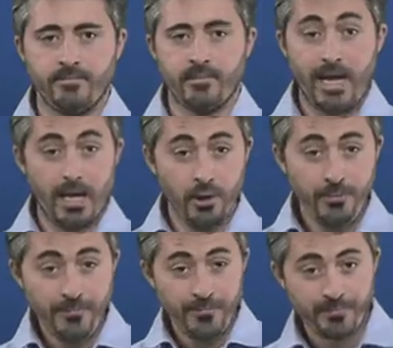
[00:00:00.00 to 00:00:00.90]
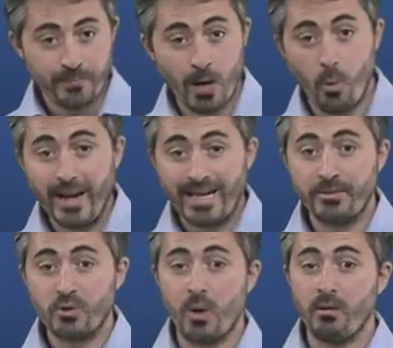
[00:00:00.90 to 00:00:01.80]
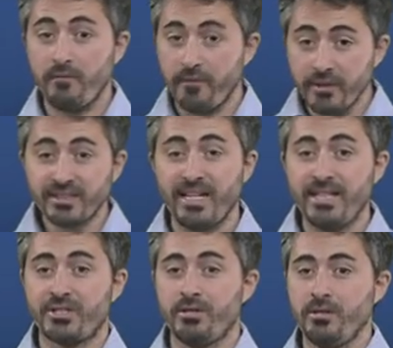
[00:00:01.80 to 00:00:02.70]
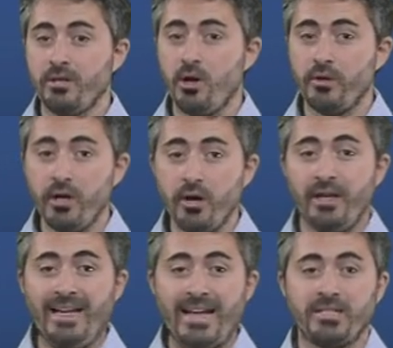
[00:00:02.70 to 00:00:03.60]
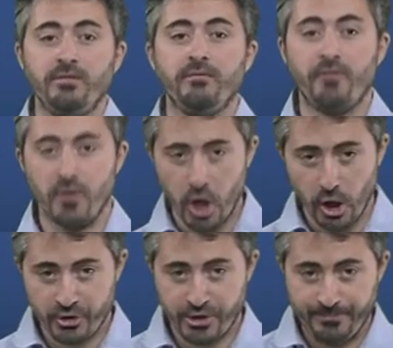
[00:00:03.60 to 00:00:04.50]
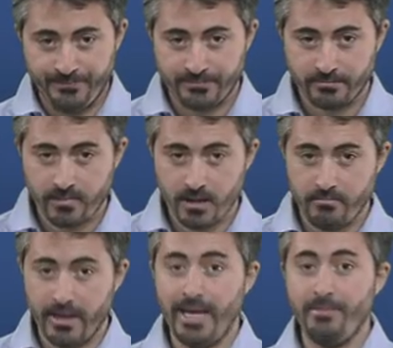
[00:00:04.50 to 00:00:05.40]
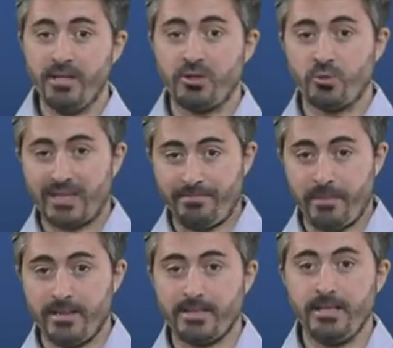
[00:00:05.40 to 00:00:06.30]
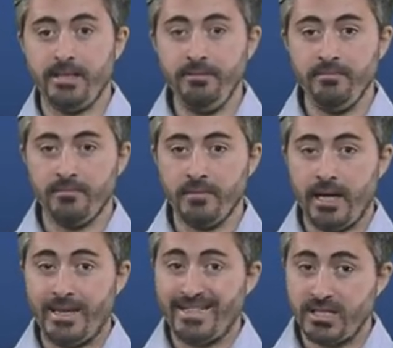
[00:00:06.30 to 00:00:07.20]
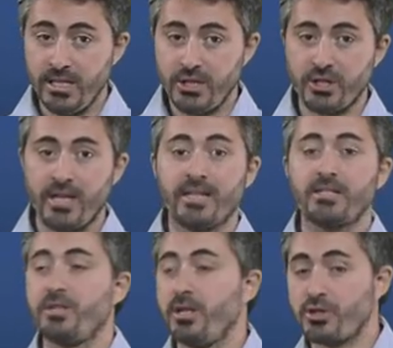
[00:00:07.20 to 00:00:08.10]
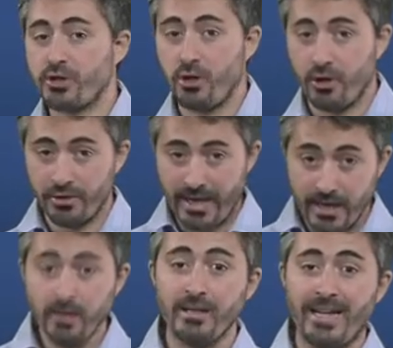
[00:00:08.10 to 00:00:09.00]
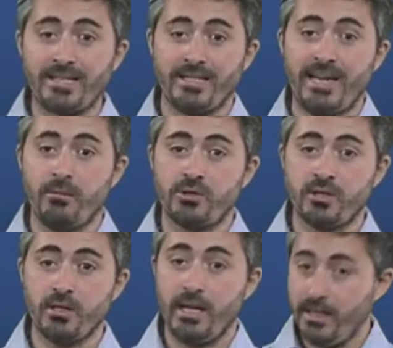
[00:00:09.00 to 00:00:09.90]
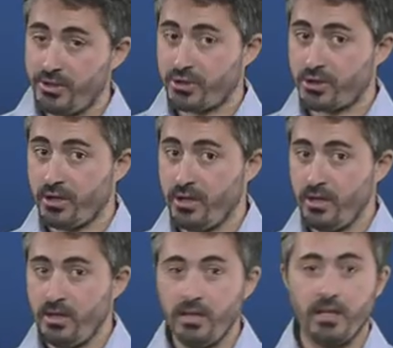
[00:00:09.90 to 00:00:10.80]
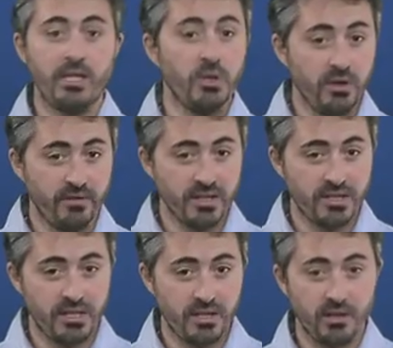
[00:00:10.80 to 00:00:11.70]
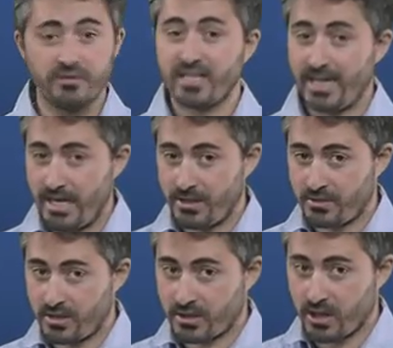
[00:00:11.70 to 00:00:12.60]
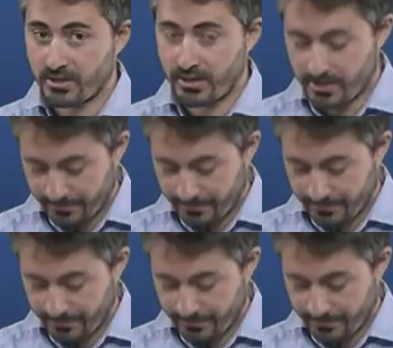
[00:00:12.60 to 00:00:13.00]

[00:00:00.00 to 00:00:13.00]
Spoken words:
Hello and welcome to our first lesson on early Latin phonology. My name is Giuseppe Pezzini and I teach and research on early Latin language and literature at the University of St Andrews in Scotland.